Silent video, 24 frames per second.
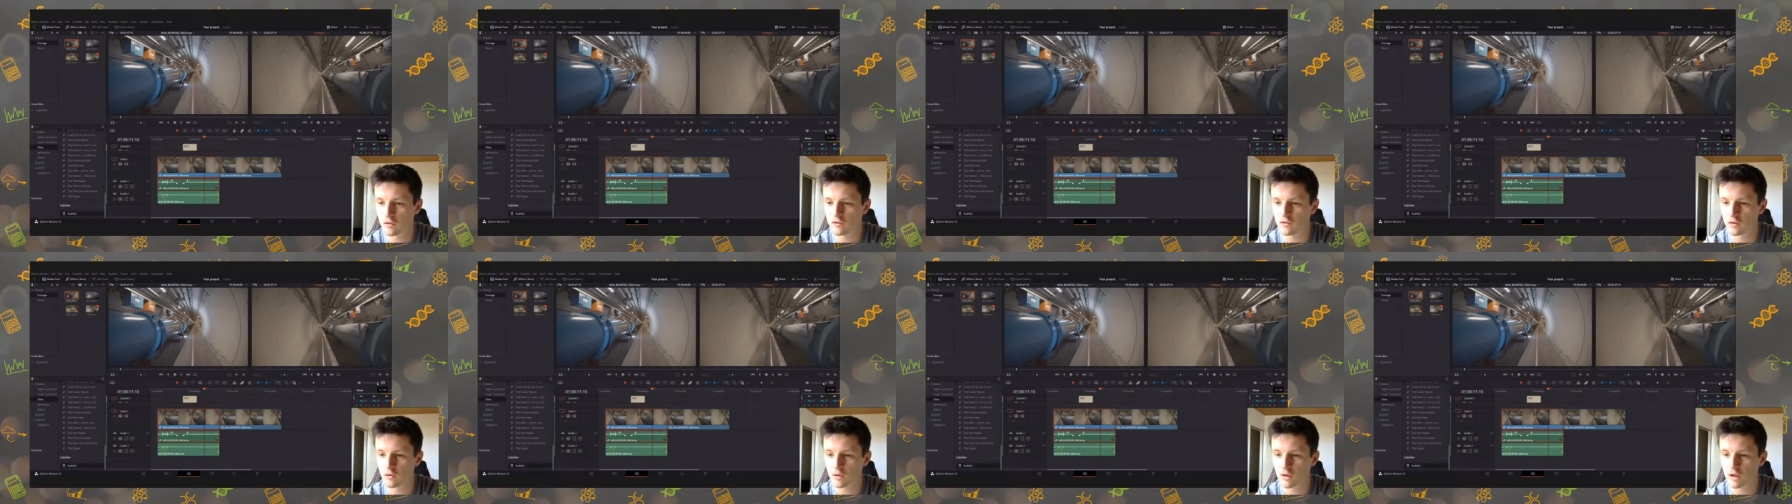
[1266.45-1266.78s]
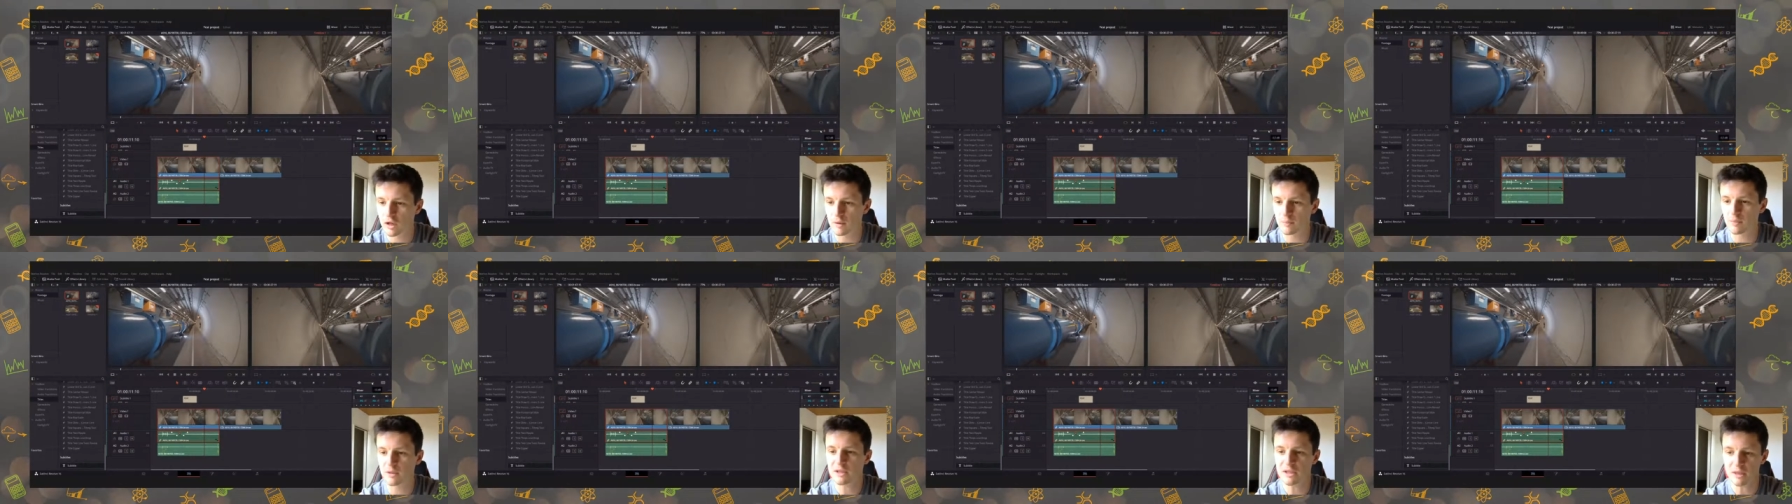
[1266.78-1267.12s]
of your
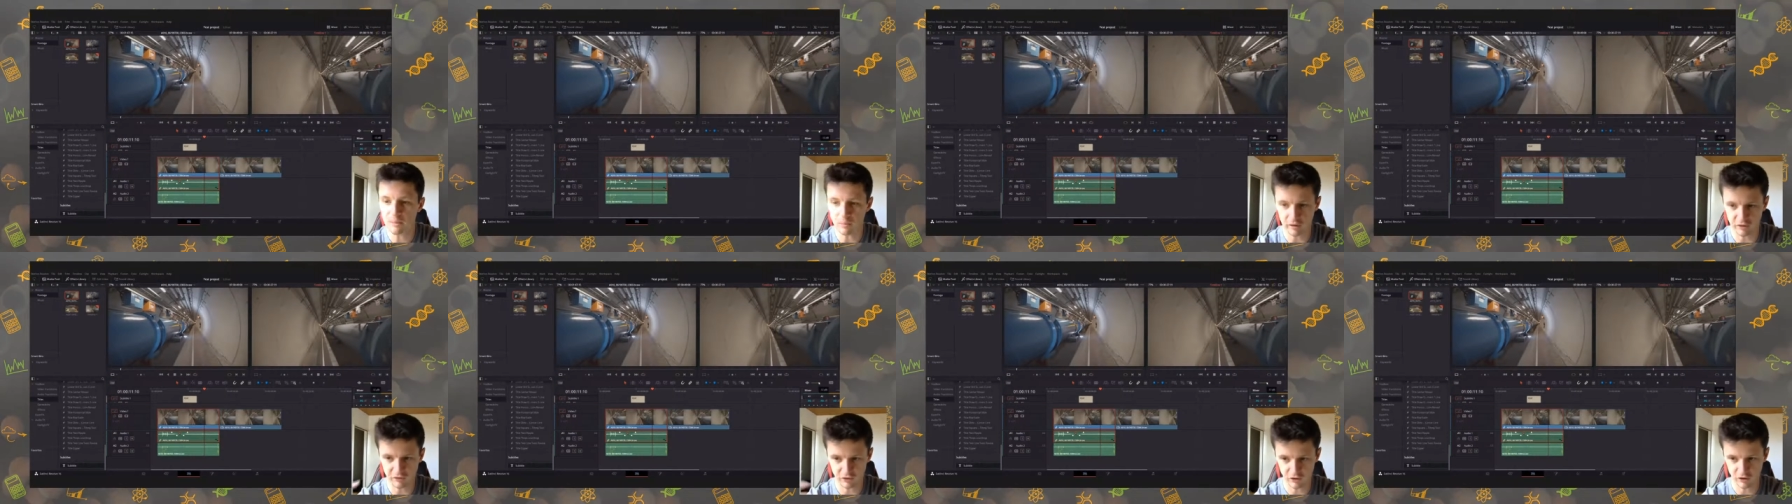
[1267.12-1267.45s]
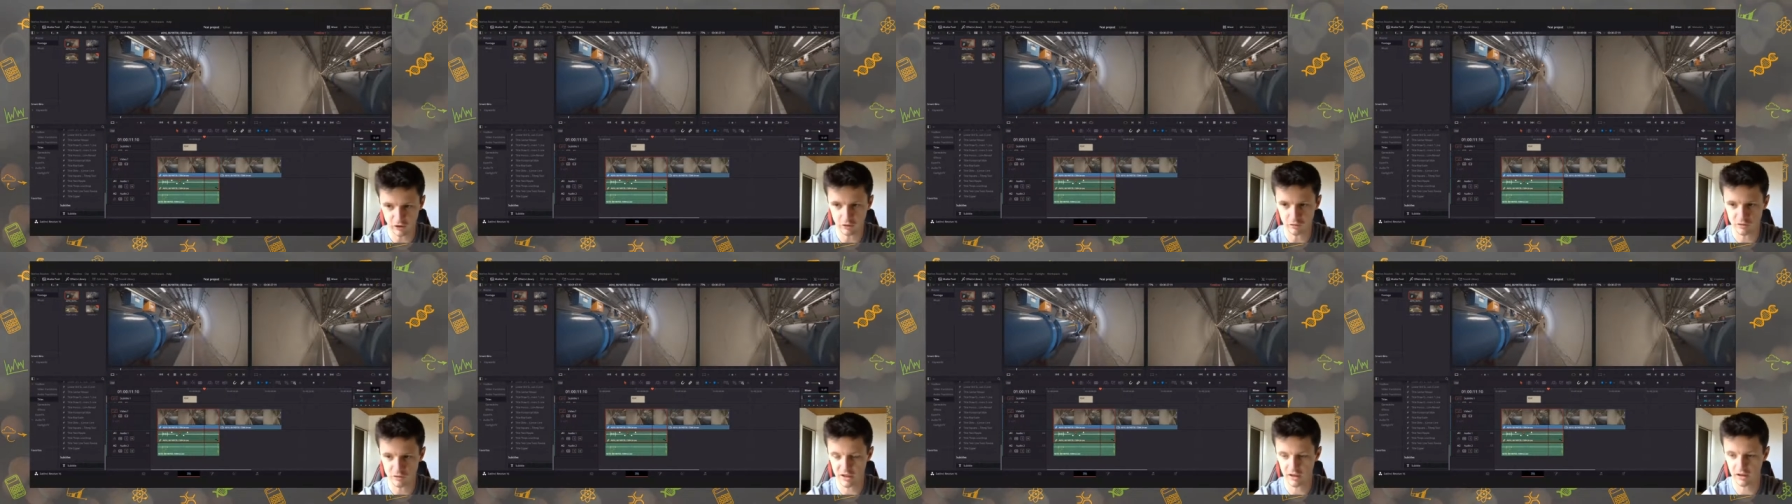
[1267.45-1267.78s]
clip. It's simply for
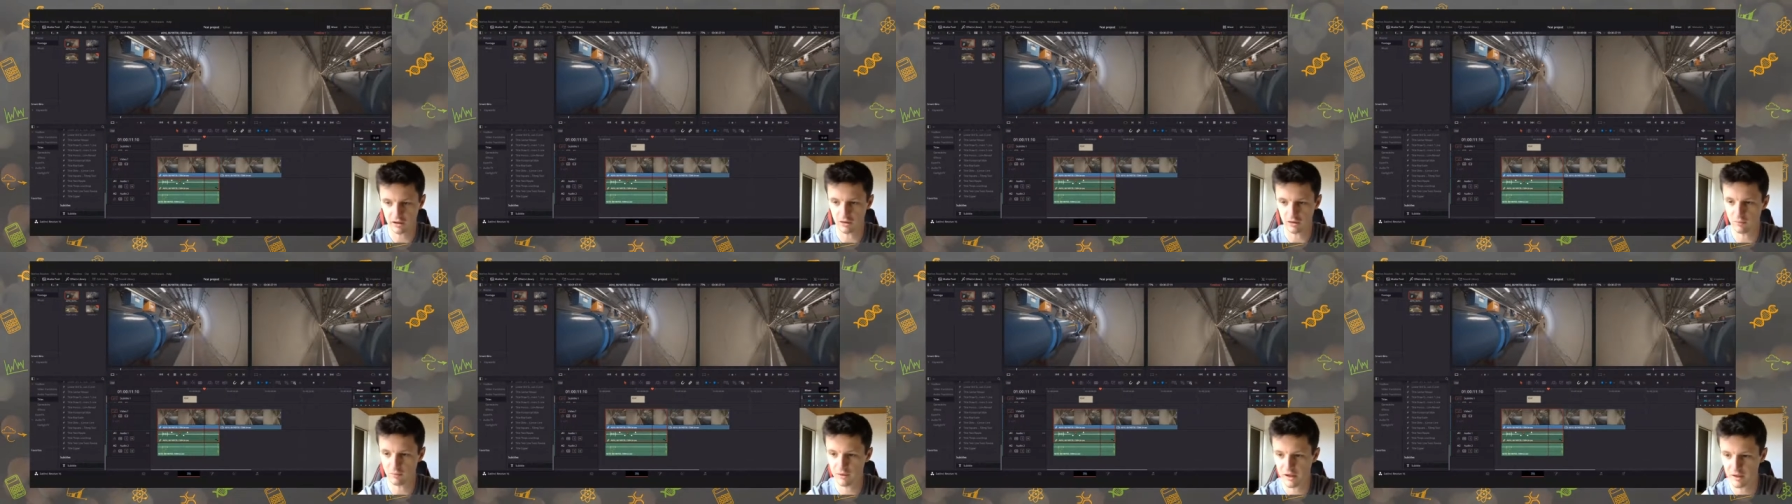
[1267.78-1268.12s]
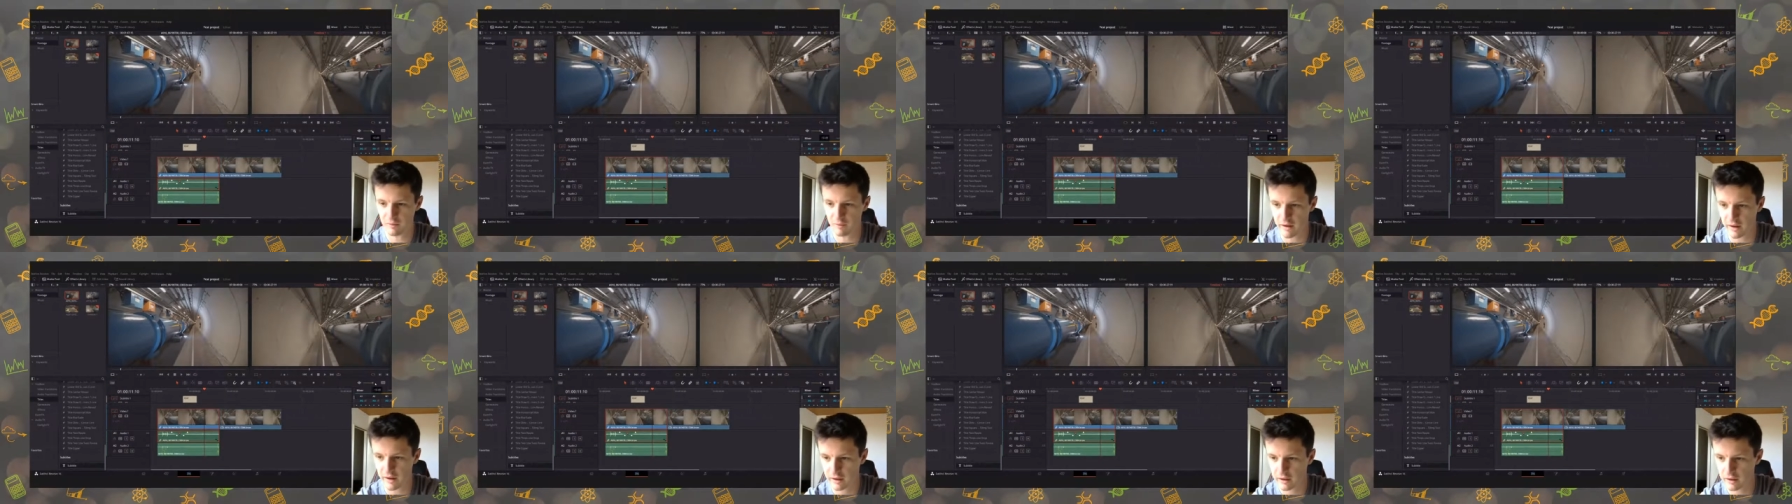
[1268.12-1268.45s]
you to hear the
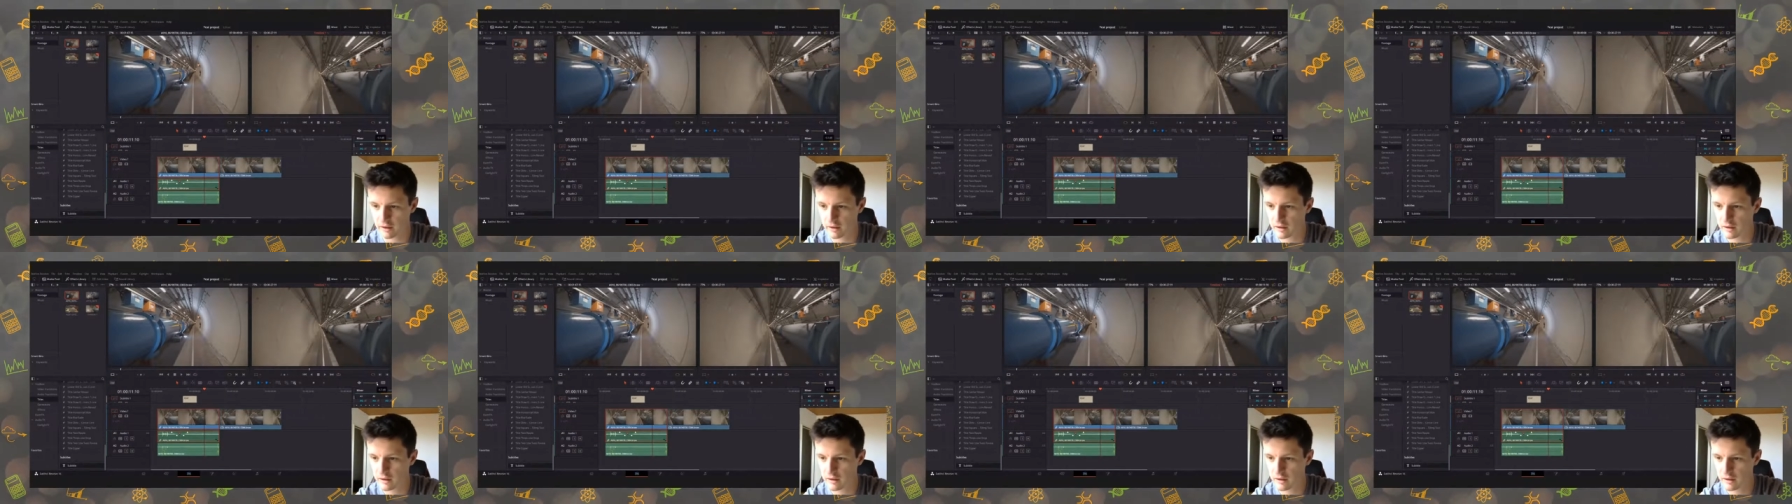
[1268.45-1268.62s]
playback.